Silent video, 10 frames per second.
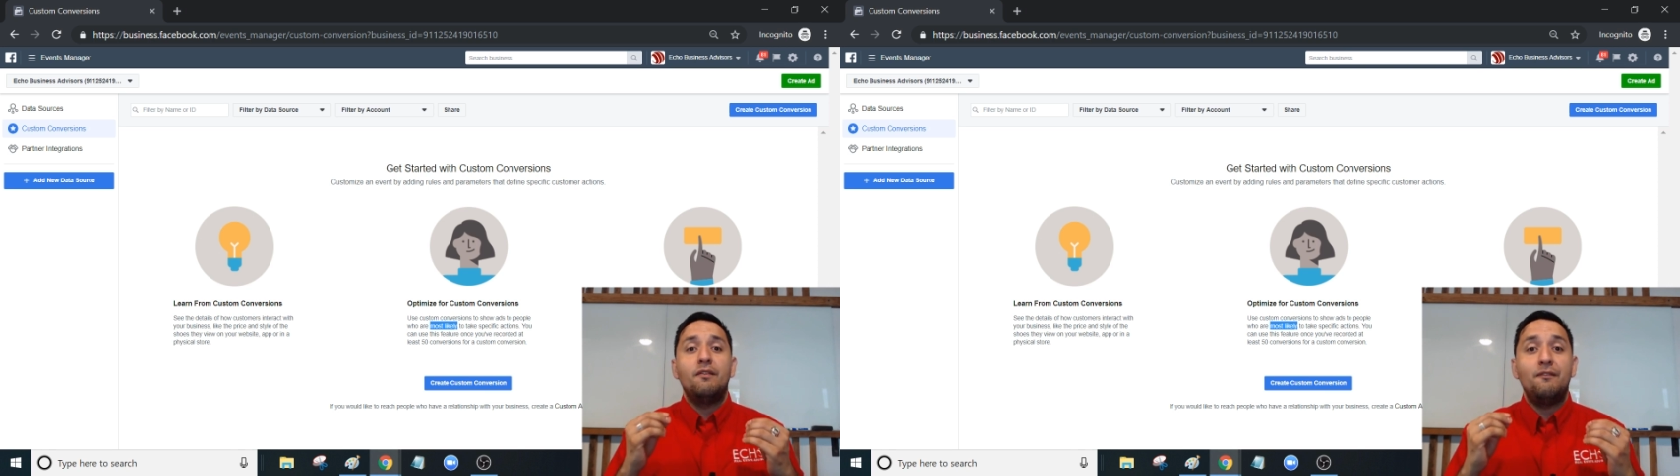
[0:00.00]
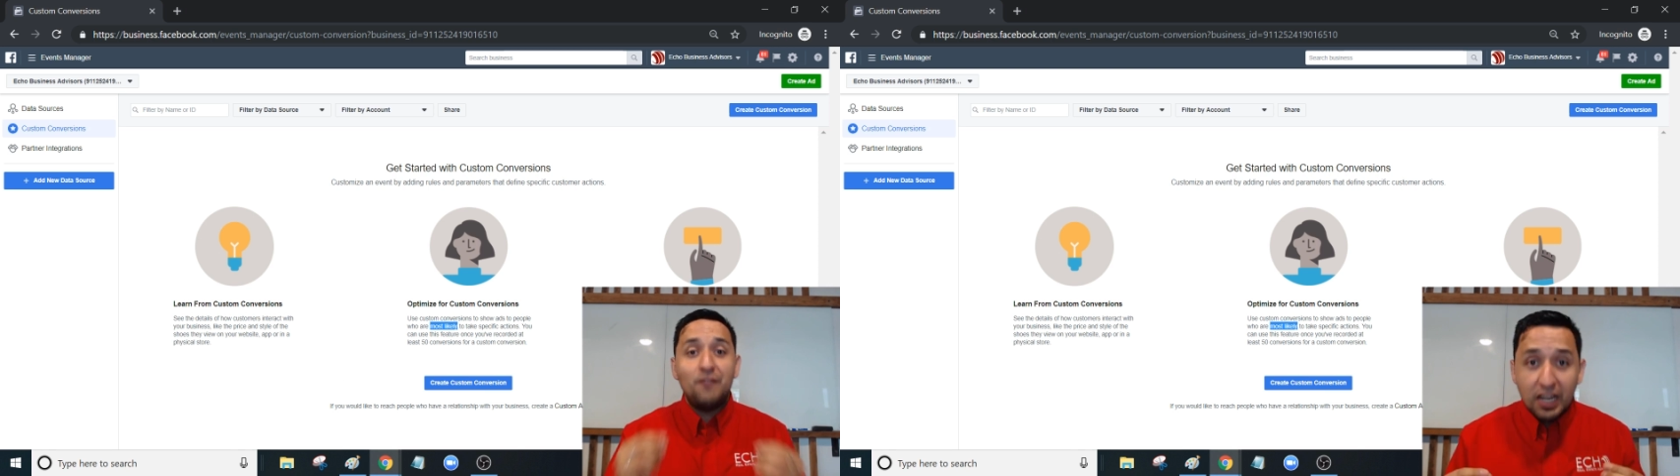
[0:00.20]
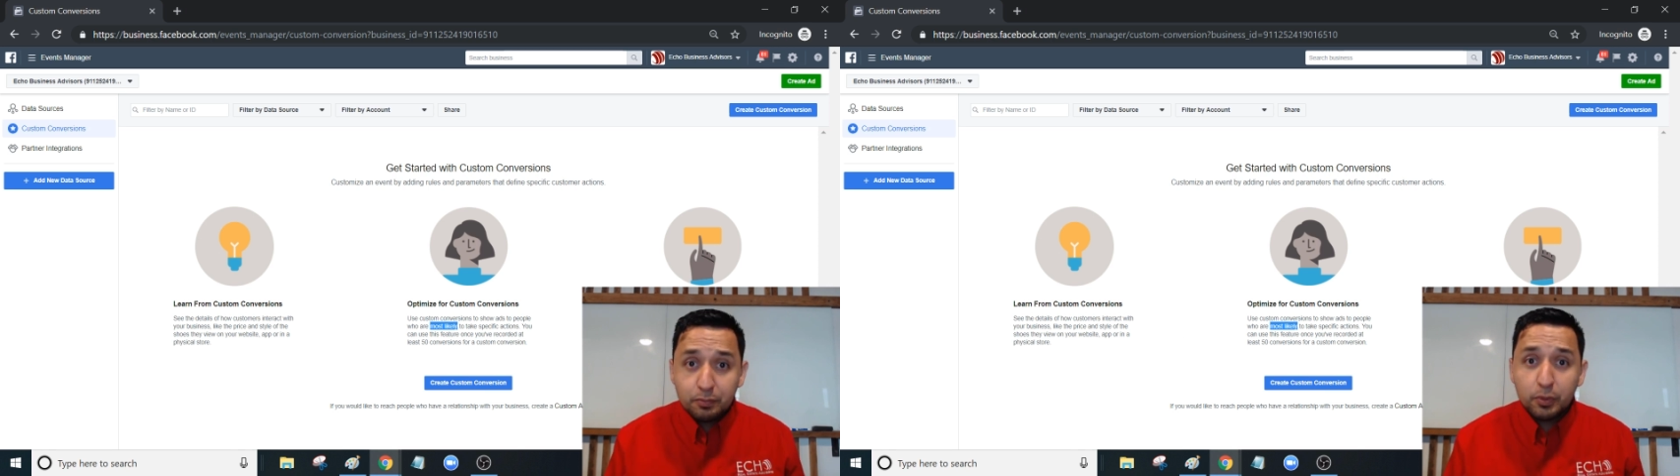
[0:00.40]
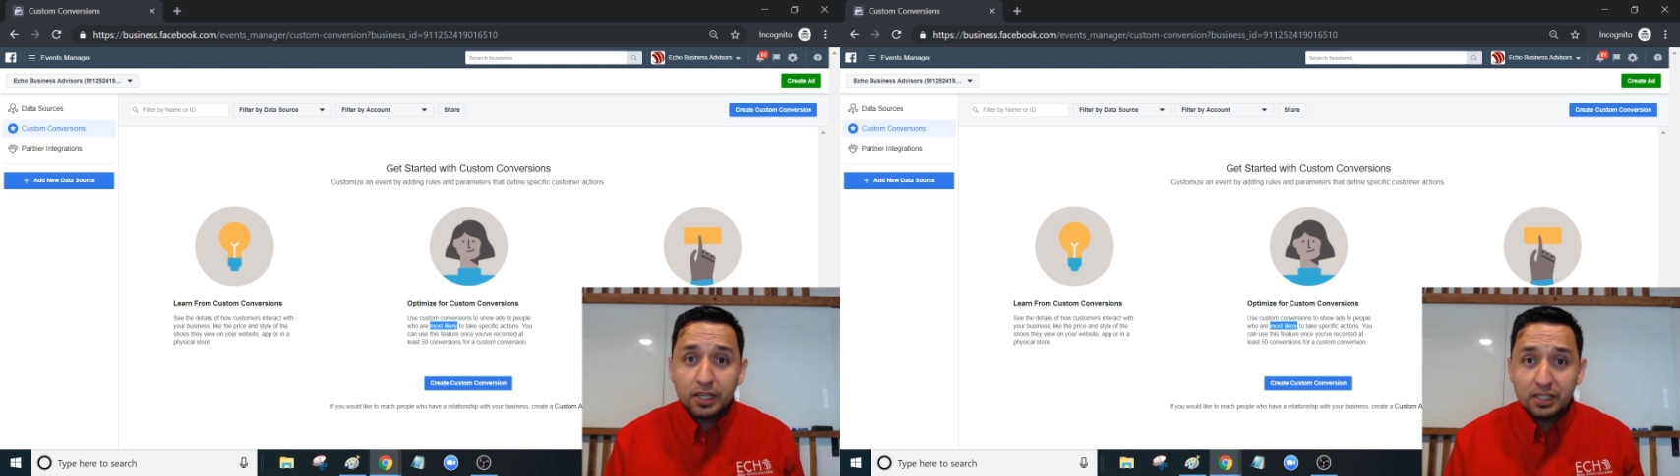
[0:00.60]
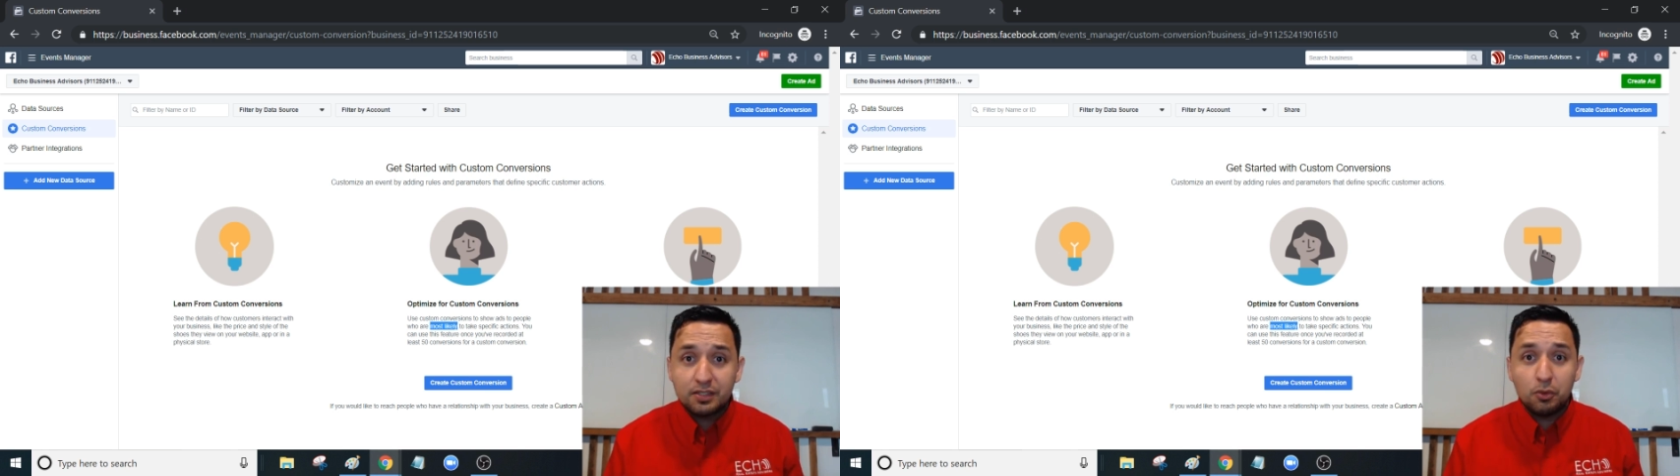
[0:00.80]
Facebook
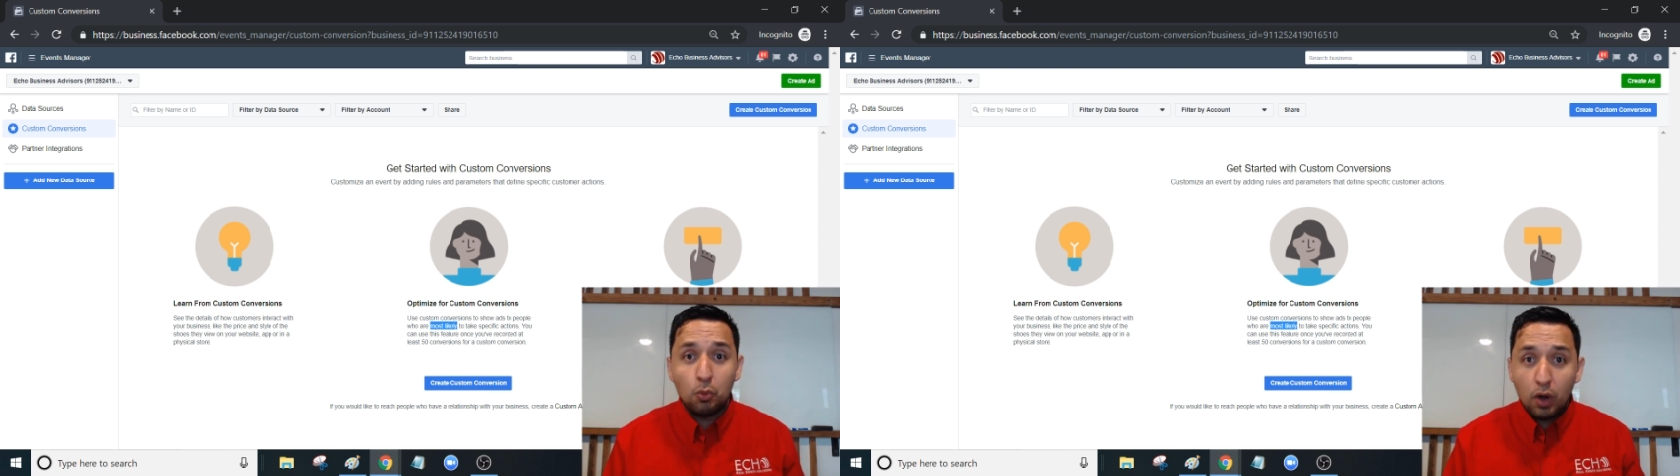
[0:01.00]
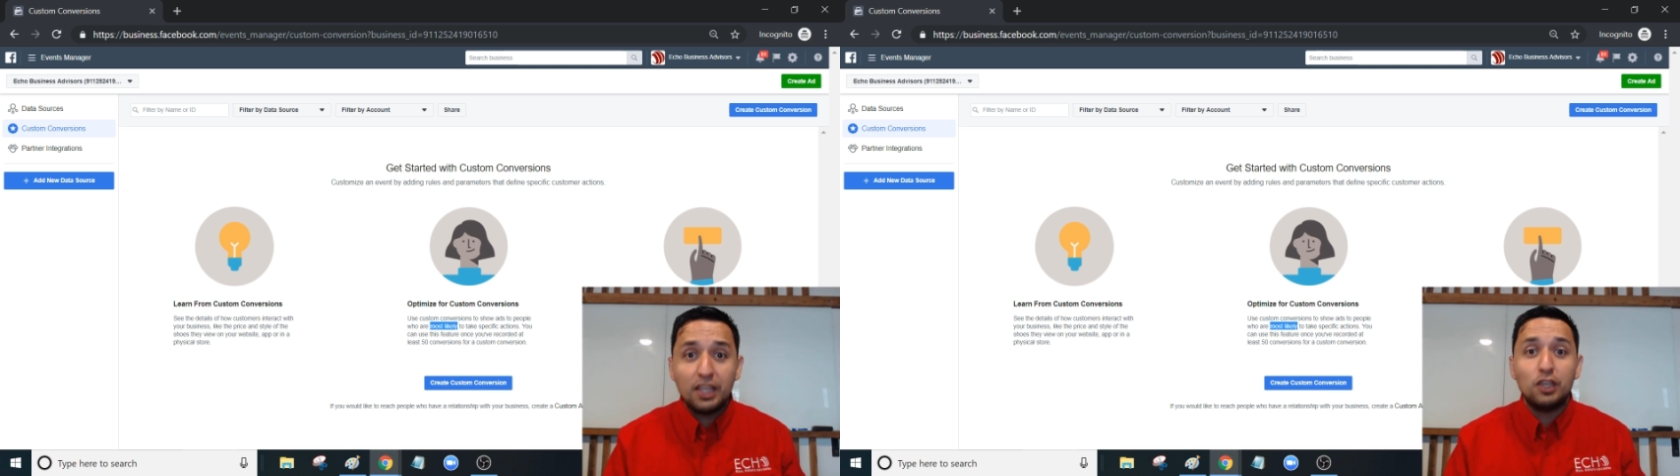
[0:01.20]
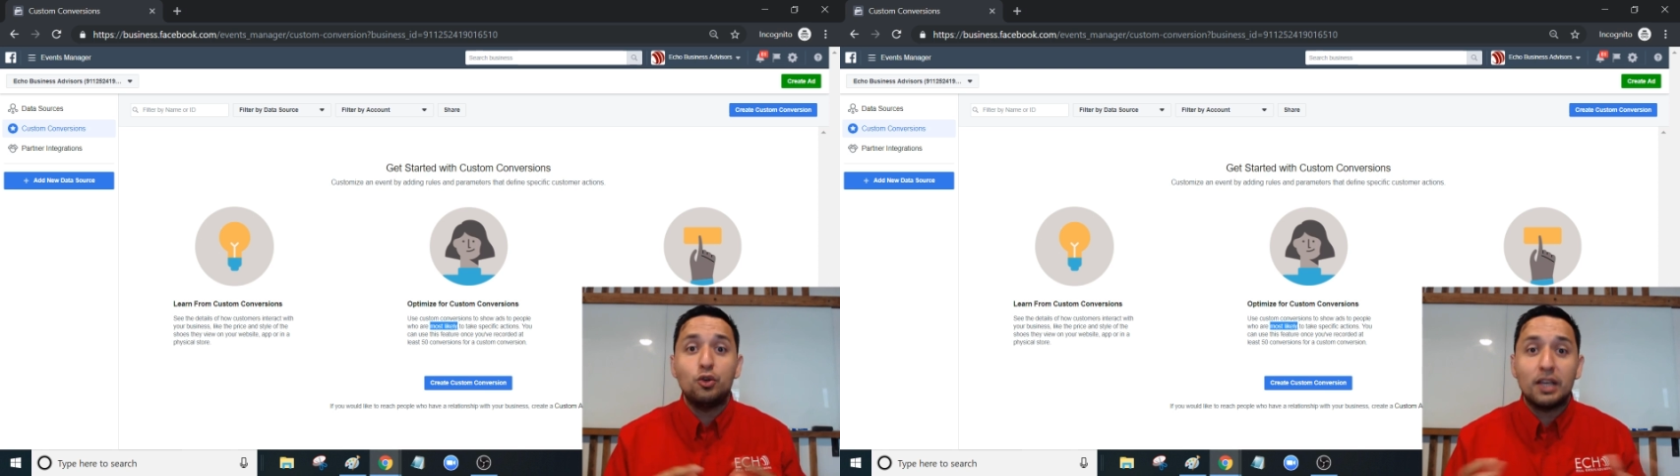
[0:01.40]
is wanting you to